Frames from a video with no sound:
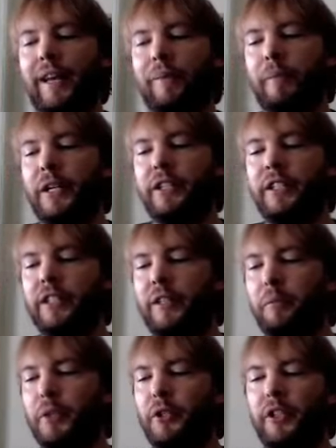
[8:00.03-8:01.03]
million
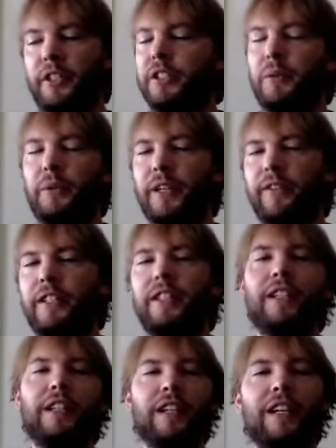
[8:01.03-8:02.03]
computers or whatever
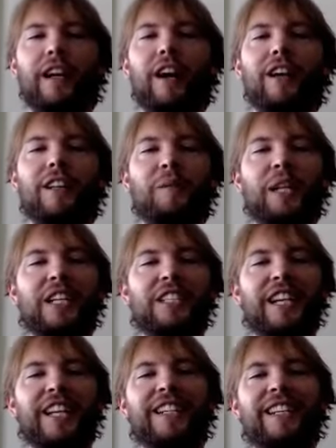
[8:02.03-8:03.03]
on the
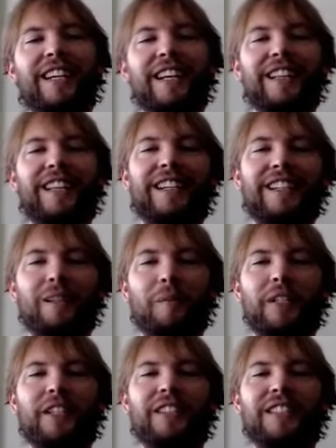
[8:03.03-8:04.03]
blockchain, then the
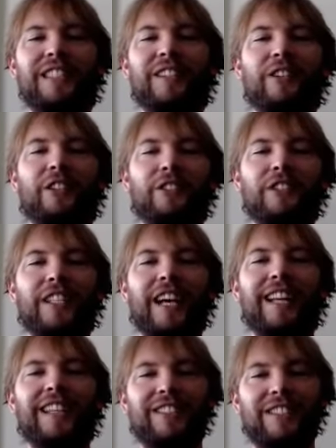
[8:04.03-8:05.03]
number of the zeros
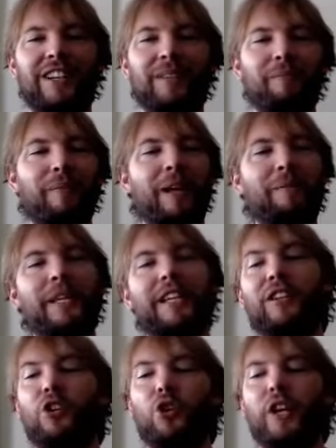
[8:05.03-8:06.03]
at the start might be
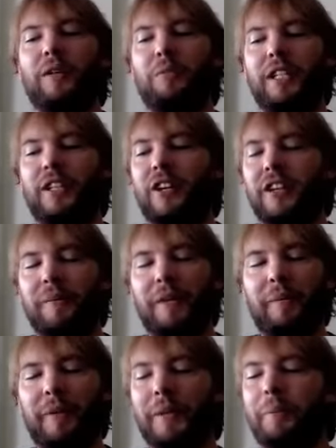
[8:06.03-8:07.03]
incredibly long. It
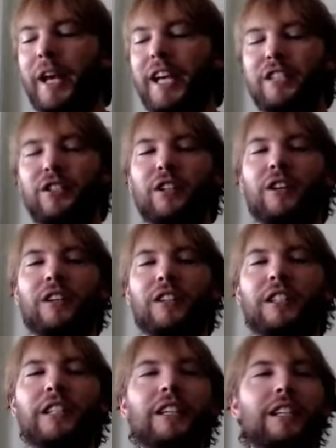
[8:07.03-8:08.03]
might be a page long.
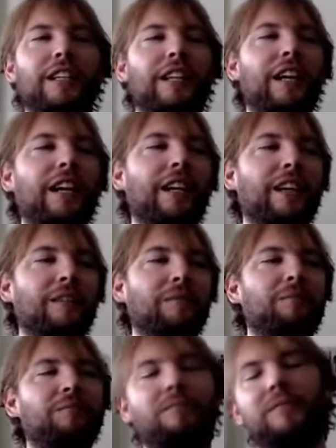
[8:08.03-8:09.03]

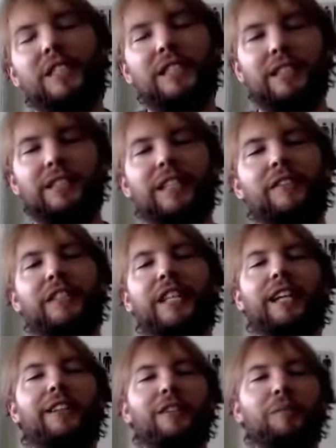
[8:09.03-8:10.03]
It's never
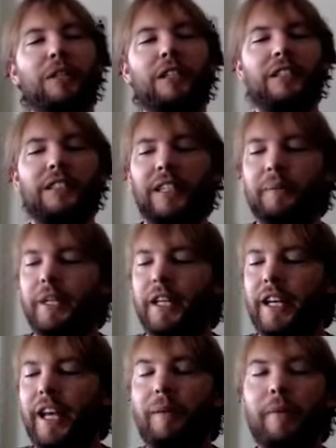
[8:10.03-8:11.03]
that long, but all the same,
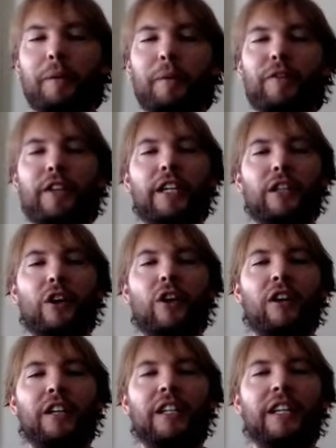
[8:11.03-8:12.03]
it might be very
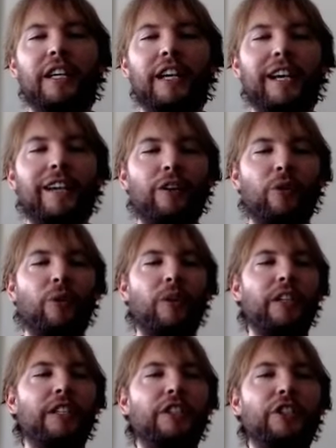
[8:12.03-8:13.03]
long in
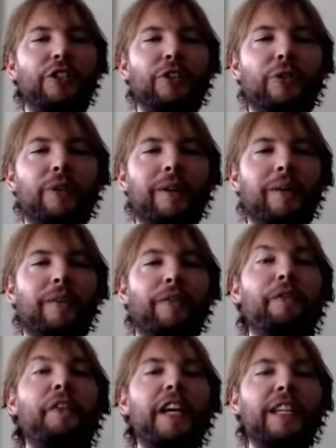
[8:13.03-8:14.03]
order to
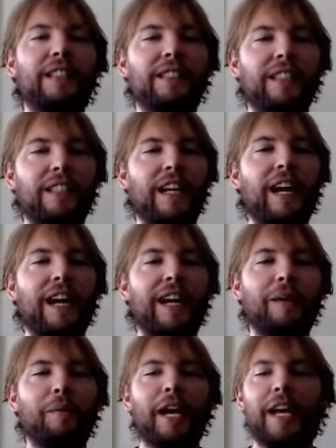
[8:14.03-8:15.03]
fix the
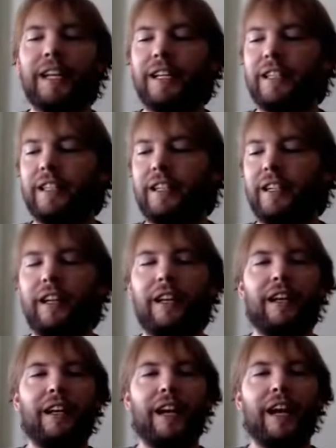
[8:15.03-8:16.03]
time at either
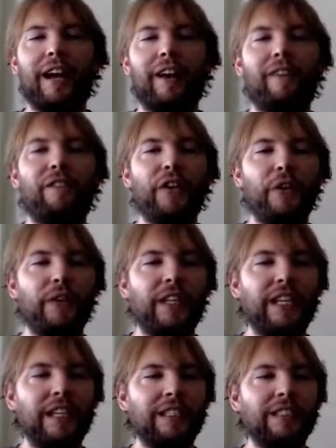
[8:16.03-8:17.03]

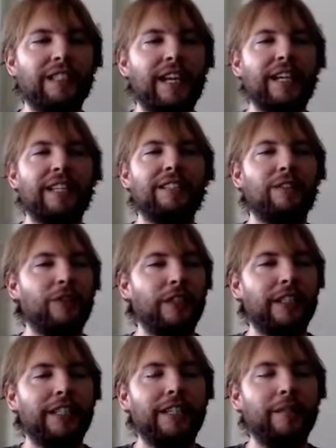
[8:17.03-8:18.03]
15 seconds for
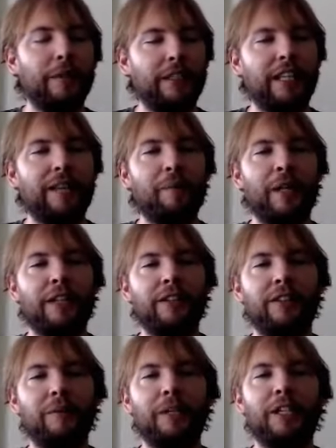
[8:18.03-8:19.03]
Ethereum or 10 minutes
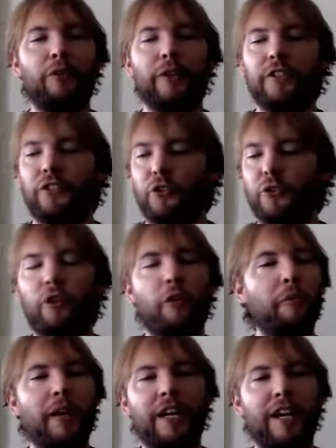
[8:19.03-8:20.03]
to Bitcoin. So no
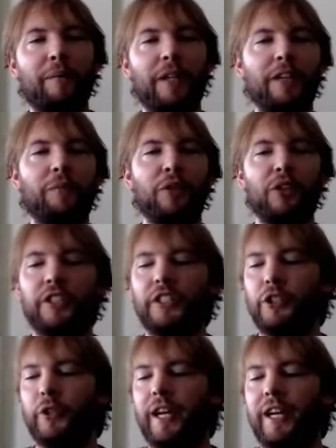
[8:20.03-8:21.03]
matter how many computers
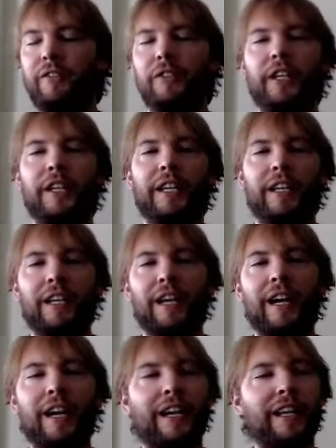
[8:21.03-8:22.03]
you have,
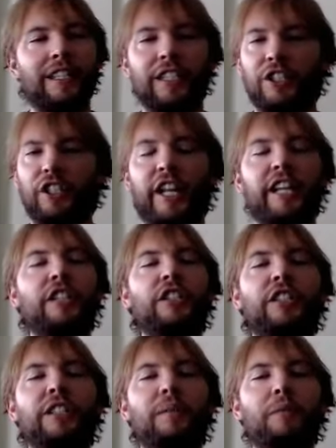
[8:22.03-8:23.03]
it just changes
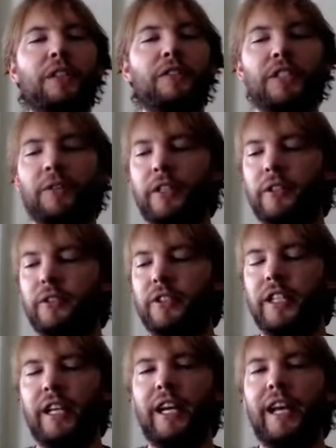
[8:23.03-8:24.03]
the number of zeros.
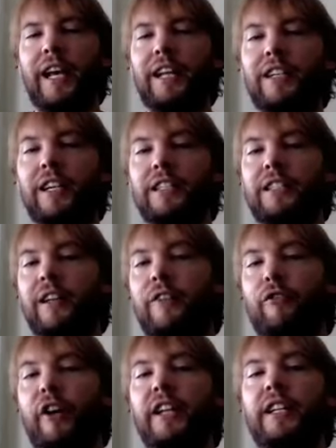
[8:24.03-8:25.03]
It does,
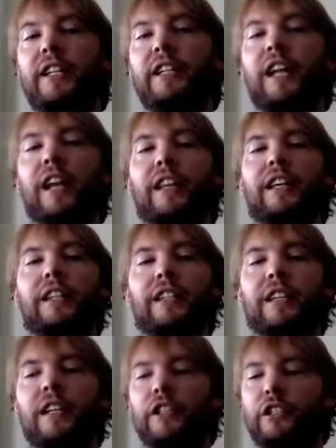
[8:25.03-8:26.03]
frankly, nothing
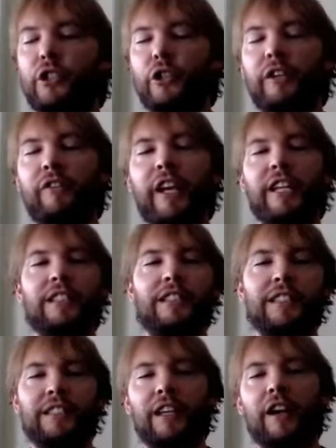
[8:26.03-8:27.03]
to advance this